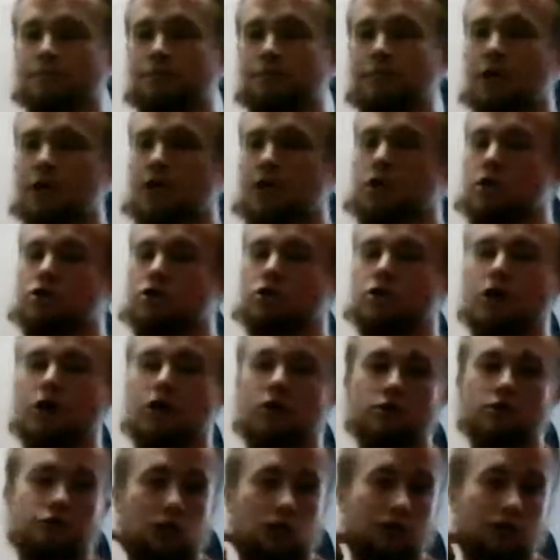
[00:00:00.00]
So
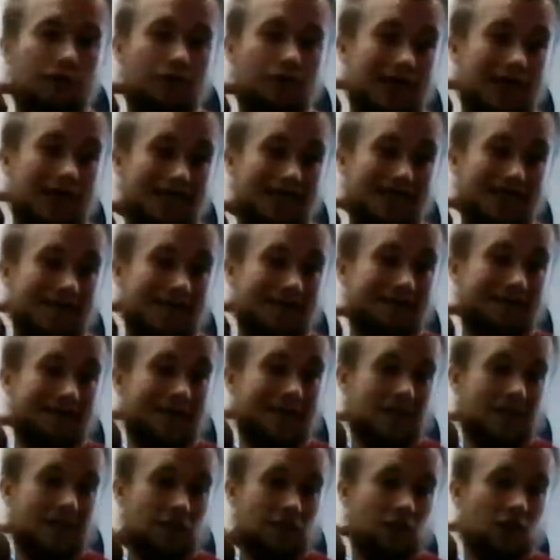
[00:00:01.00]
if that's the case, if
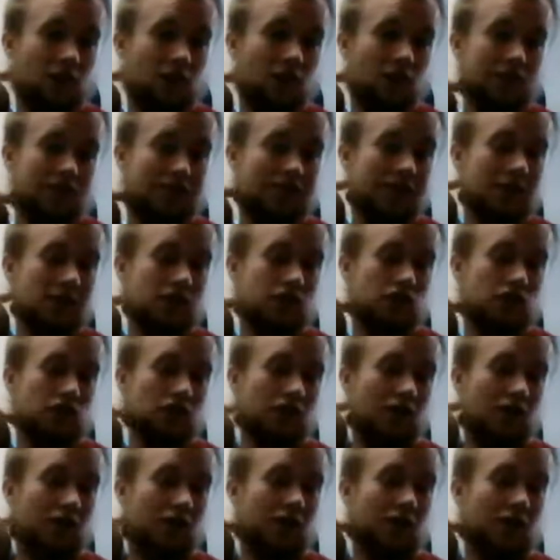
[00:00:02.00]
that's your goal is to get
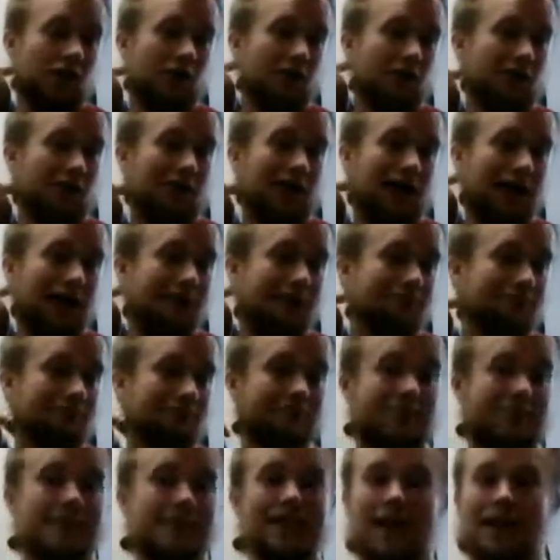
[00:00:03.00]
stronger,
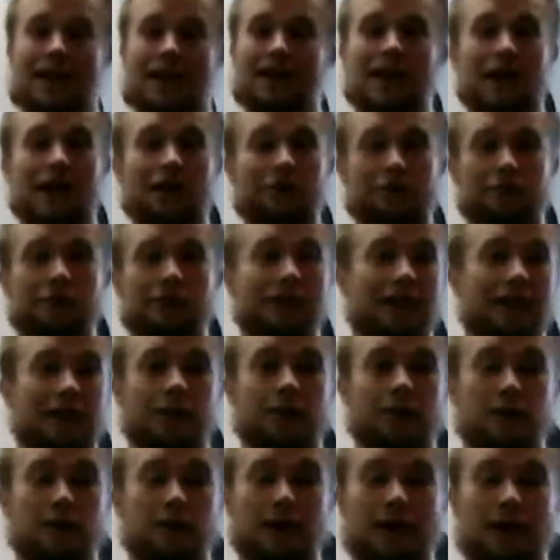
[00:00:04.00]
and not really care
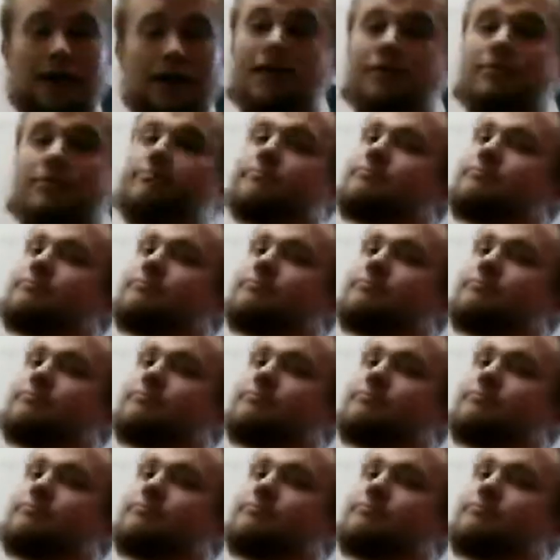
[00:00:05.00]
about weight,